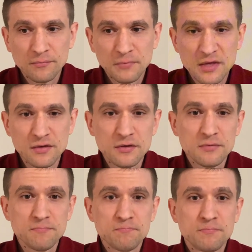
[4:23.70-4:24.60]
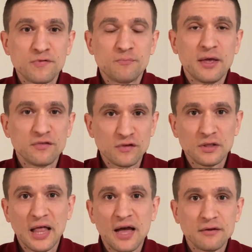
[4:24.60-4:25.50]
He spends a
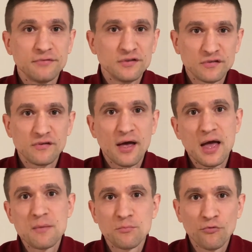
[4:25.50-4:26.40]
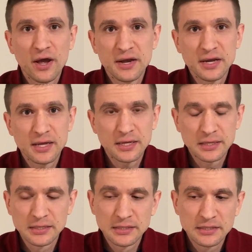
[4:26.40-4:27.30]
lot of his time writing,
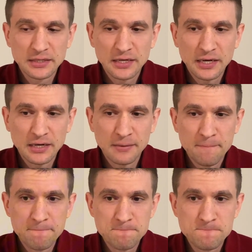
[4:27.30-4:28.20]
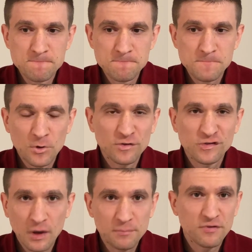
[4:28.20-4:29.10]

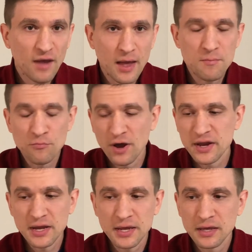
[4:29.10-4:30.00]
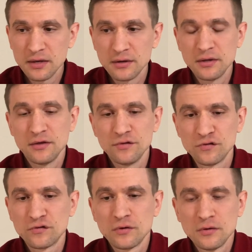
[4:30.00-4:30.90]
some time writing in
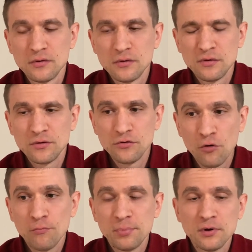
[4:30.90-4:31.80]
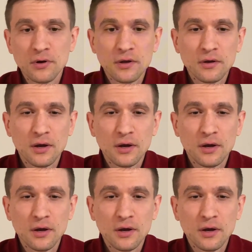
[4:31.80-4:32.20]
his notebook